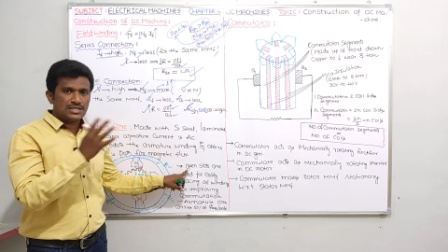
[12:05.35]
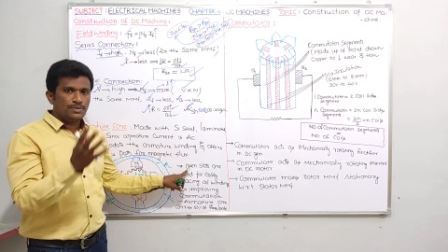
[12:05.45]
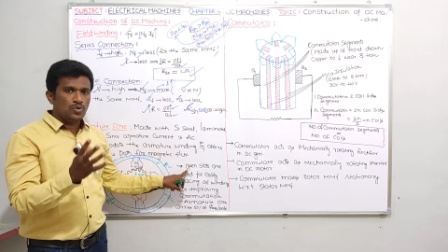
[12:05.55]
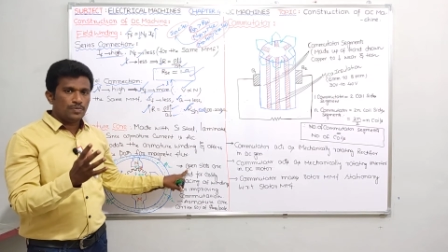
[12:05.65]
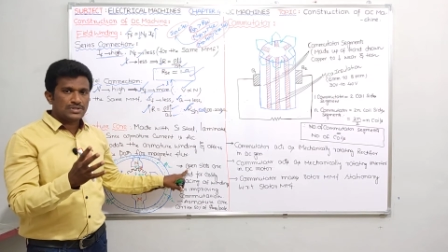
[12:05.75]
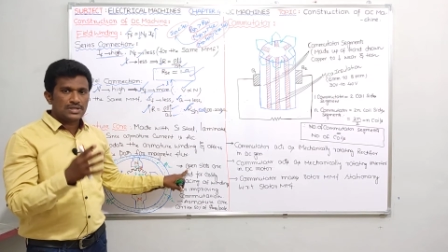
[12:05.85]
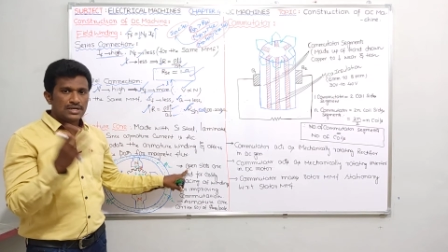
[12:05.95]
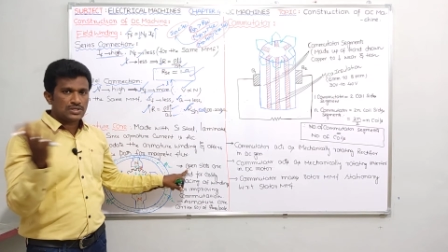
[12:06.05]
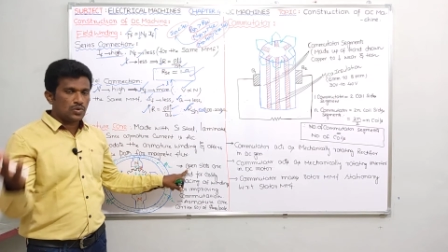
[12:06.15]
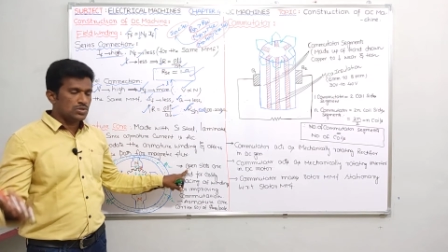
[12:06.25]
semi-open
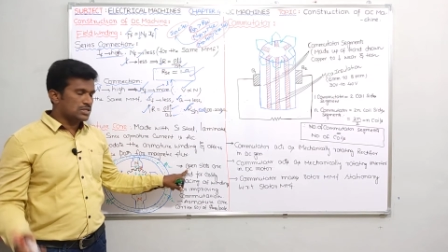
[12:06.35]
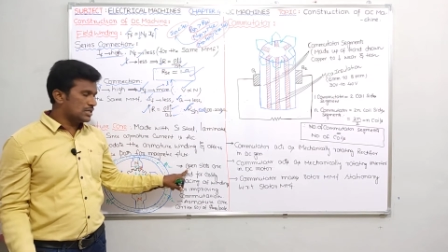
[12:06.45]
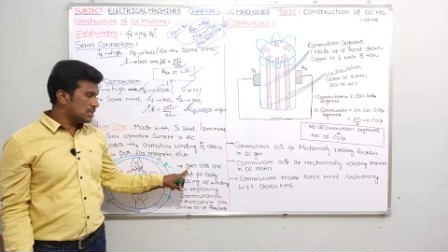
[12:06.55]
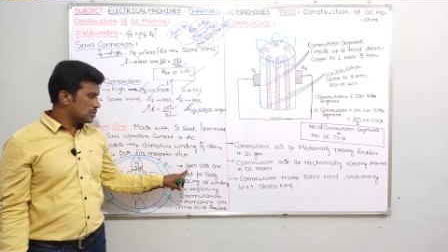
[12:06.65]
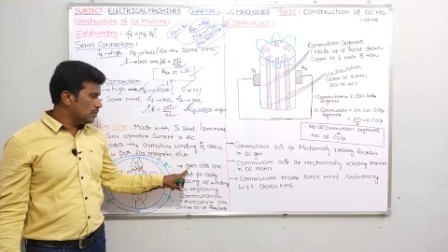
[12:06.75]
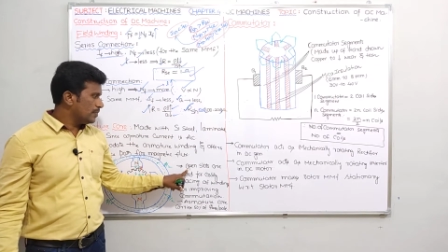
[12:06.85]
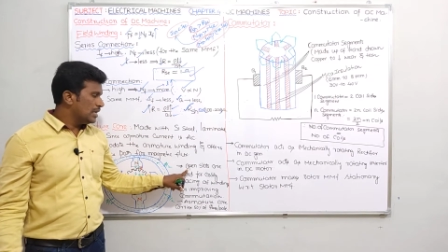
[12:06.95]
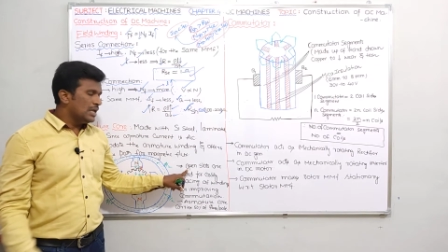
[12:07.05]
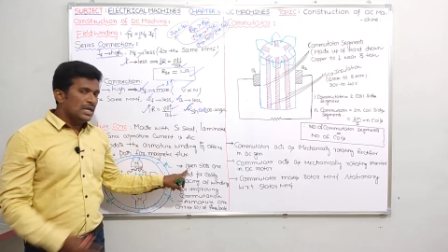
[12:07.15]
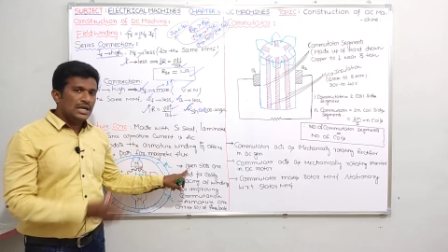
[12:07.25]
slots and closed slots also.